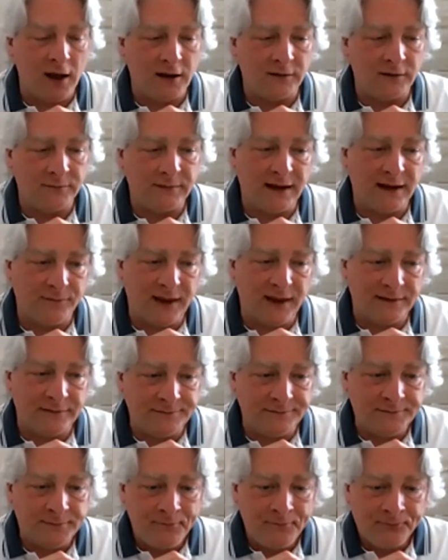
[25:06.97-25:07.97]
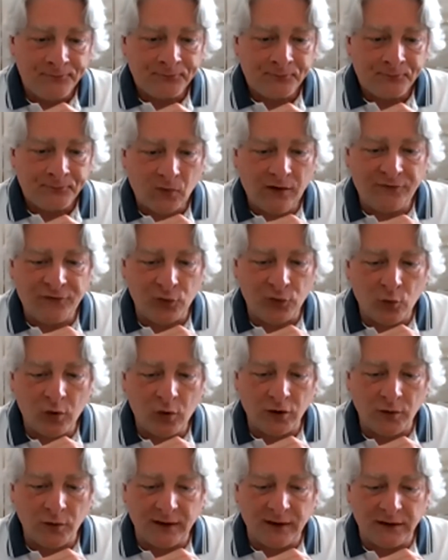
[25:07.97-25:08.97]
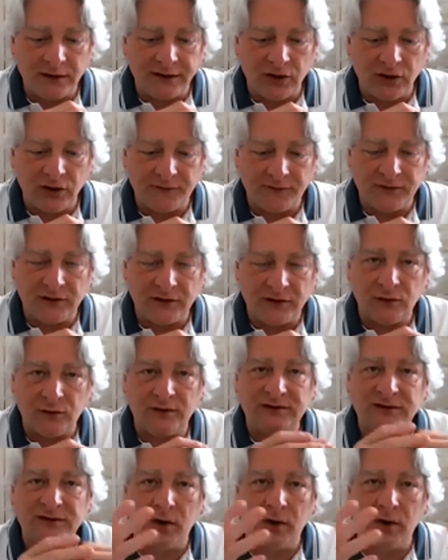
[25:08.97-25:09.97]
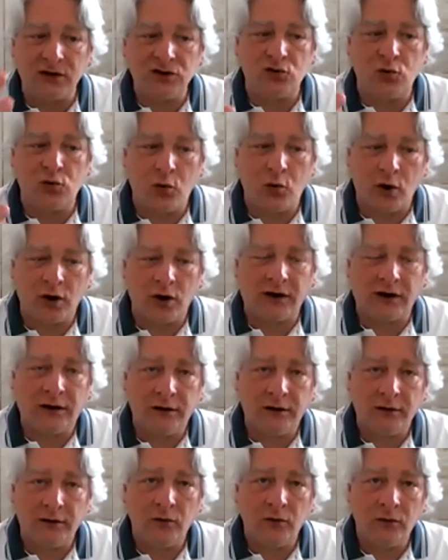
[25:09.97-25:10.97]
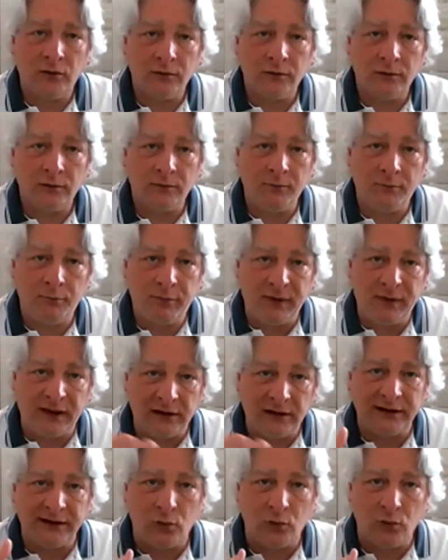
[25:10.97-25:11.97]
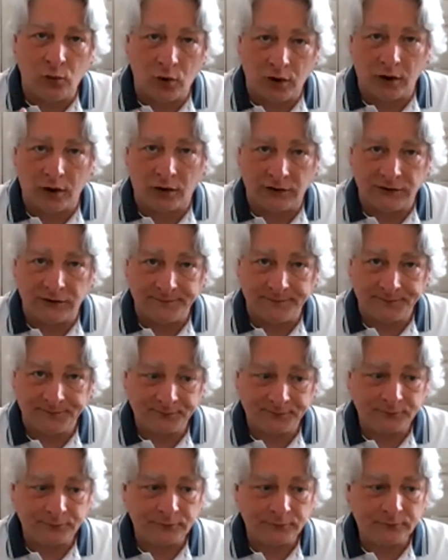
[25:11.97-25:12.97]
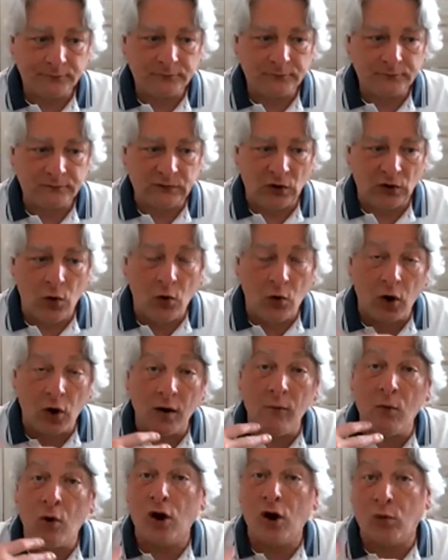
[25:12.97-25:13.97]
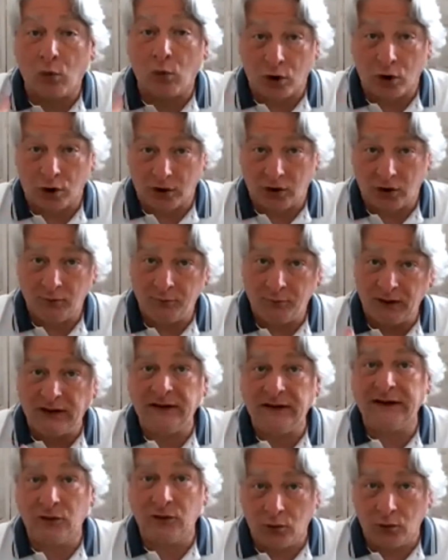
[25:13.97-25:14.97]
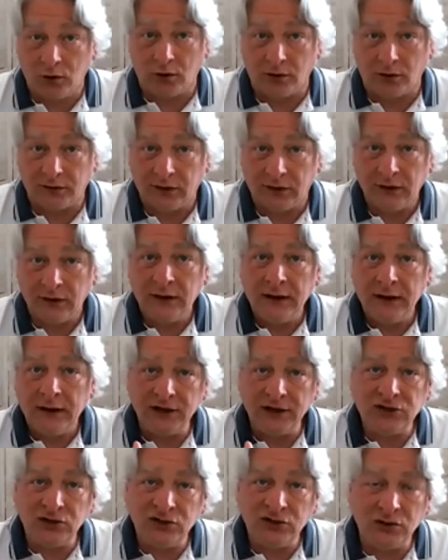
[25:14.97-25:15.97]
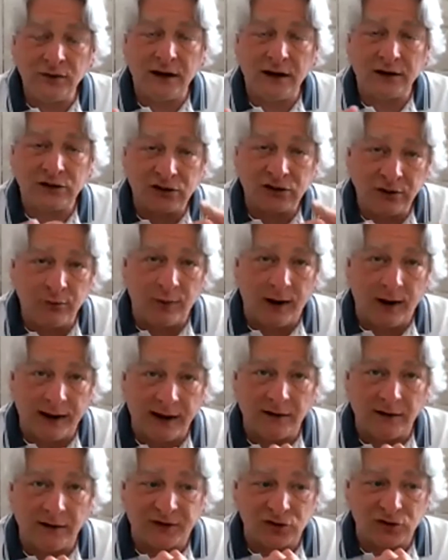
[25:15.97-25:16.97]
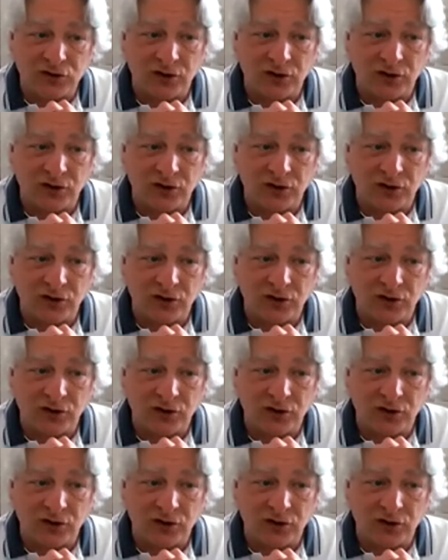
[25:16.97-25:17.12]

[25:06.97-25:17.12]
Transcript: And for world building, you have to do as much work building the world, or more work building the world, as you do actually writing the fiction.